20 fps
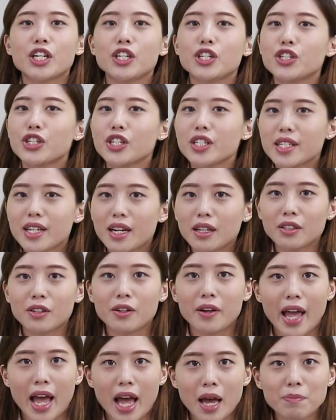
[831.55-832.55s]
it should
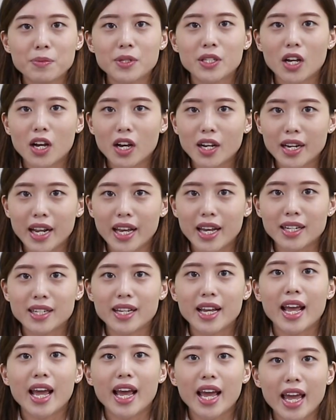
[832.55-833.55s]
download apps on
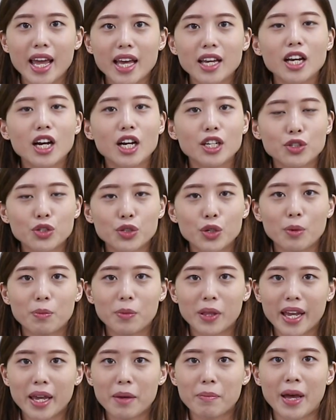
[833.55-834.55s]
it and control
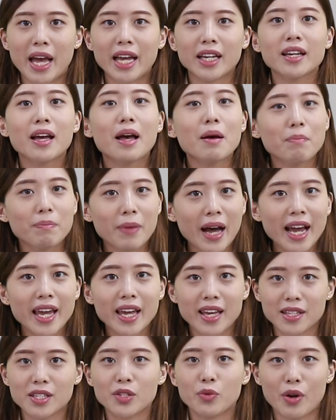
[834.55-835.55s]
playback
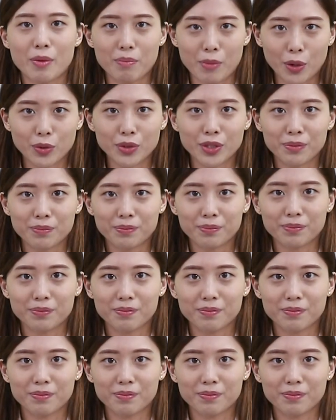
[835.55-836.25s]
by its remote.